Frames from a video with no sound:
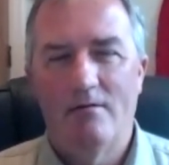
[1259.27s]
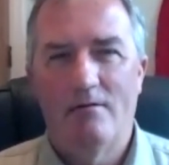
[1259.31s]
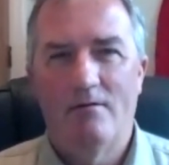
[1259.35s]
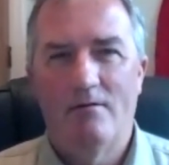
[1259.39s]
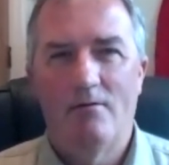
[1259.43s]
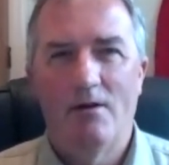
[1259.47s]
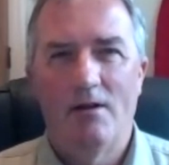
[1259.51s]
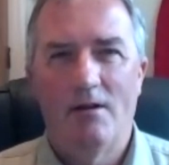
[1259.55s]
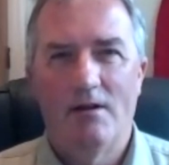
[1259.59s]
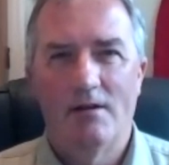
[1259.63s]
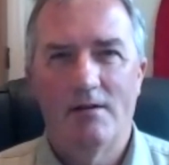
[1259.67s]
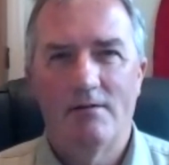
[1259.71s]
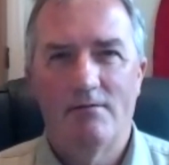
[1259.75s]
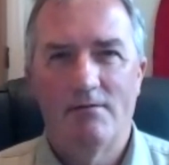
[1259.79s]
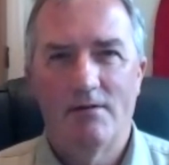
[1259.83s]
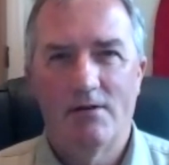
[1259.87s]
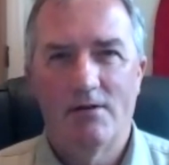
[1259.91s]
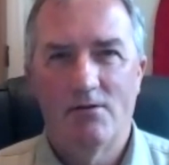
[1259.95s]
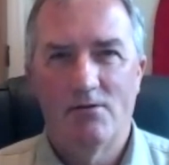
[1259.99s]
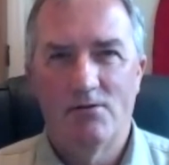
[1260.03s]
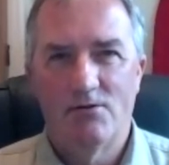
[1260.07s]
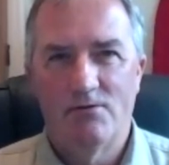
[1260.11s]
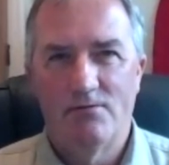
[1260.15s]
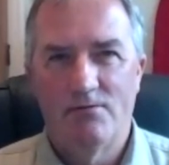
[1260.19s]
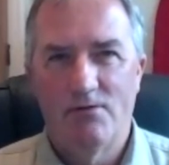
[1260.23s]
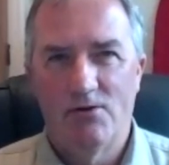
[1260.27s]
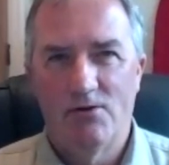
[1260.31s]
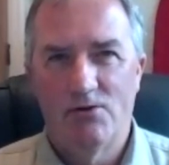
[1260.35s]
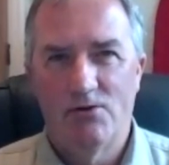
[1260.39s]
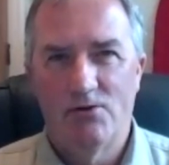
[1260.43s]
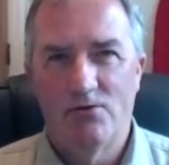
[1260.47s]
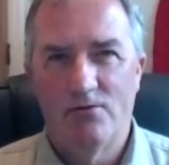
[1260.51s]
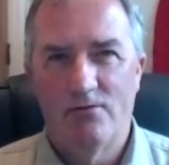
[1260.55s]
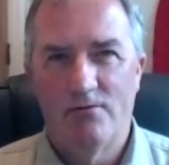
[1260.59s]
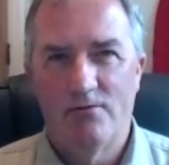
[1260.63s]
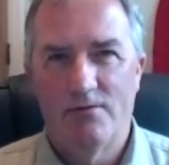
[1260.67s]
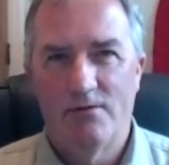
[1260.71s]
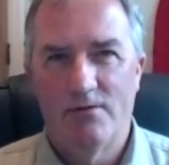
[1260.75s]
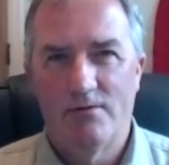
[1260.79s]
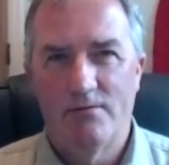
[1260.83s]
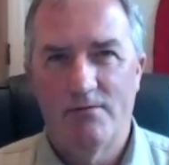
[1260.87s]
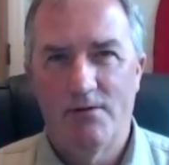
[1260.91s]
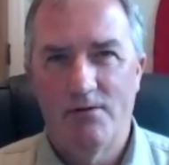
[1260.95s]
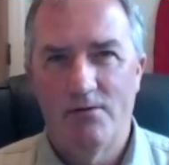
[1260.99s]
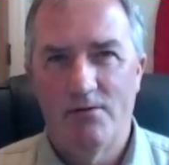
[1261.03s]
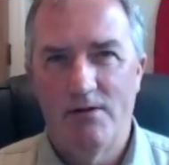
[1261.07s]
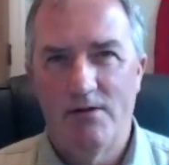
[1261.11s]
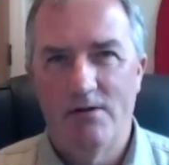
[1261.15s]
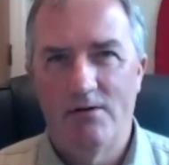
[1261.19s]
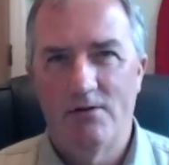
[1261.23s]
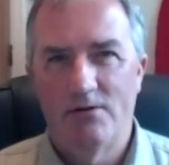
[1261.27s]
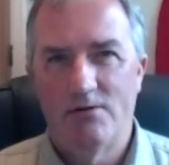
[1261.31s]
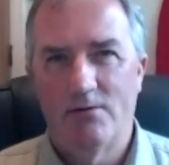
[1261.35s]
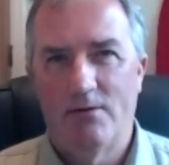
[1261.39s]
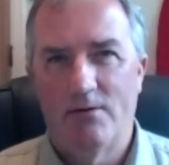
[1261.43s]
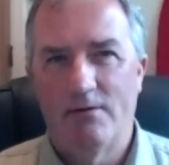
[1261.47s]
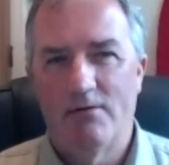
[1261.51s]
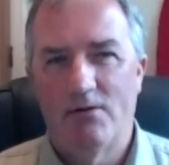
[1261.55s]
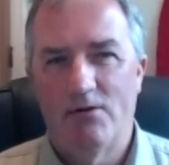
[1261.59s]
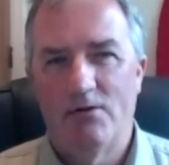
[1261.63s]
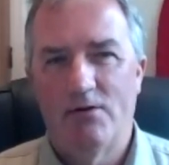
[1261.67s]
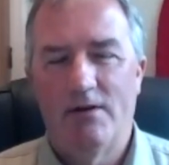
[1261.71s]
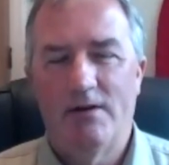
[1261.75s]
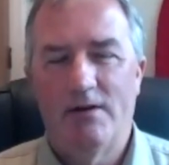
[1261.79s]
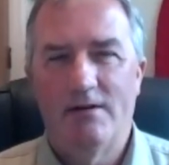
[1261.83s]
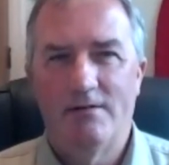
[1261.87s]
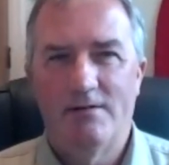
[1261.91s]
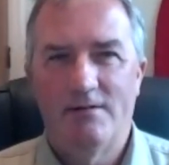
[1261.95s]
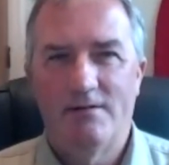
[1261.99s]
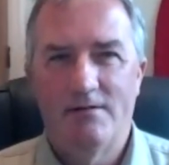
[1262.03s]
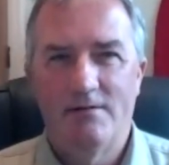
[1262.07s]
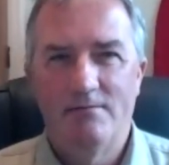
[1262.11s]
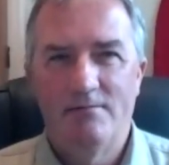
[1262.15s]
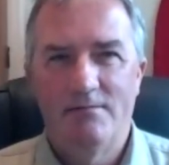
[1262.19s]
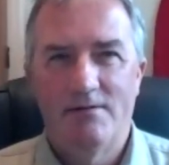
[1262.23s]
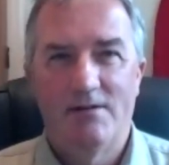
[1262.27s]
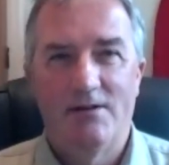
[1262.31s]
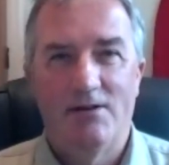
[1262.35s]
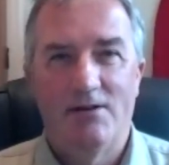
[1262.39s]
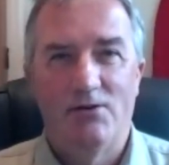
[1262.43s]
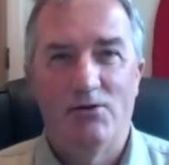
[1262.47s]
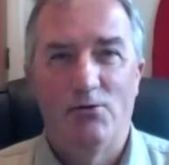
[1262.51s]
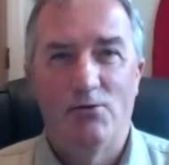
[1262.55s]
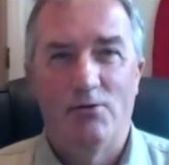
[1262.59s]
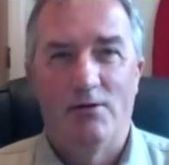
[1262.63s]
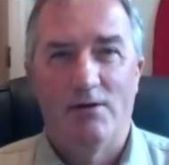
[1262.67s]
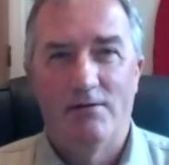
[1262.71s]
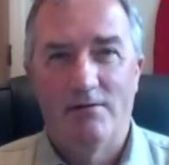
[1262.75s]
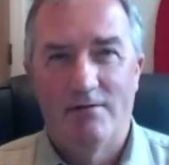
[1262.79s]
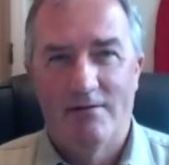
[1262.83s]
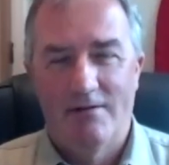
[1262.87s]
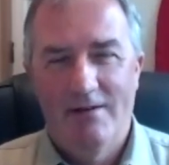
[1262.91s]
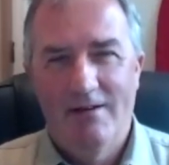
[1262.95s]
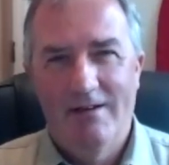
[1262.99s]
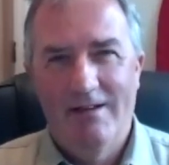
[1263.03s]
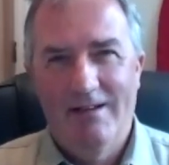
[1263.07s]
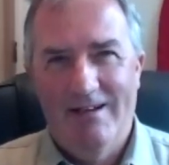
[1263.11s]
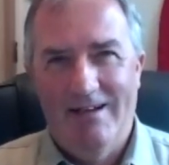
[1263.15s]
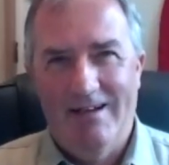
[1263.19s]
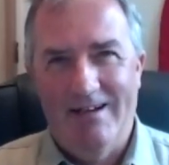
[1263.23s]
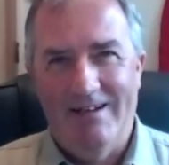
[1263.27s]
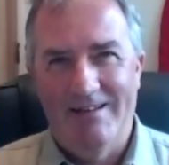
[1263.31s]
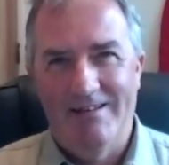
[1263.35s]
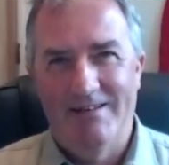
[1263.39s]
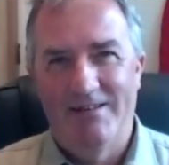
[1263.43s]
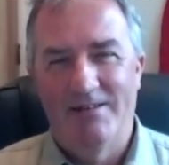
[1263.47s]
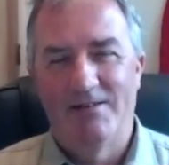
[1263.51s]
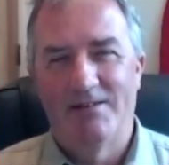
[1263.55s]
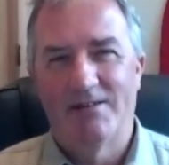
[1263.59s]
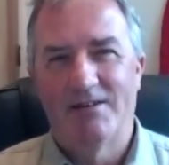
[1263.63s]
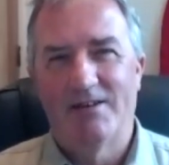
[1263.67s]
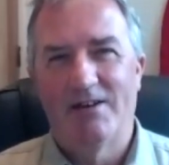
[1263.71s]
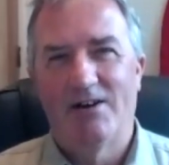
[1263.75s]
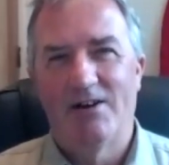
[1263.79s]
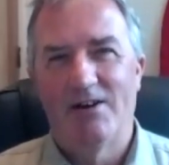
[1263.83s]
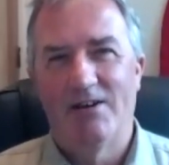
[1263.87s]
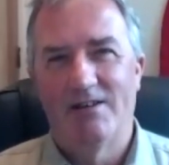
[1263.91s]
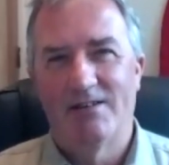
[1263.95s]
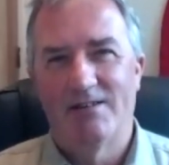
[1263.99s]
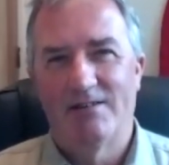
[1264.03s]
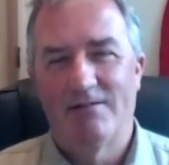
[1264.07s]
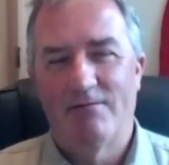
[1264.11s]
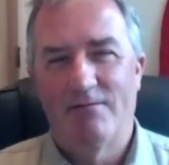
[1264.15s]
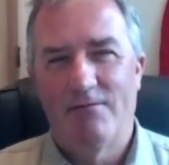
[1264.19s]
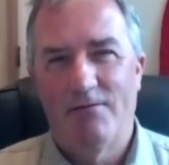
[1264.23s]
relatively controversial for a few years, so I've learned how to do this, and the sky doesn't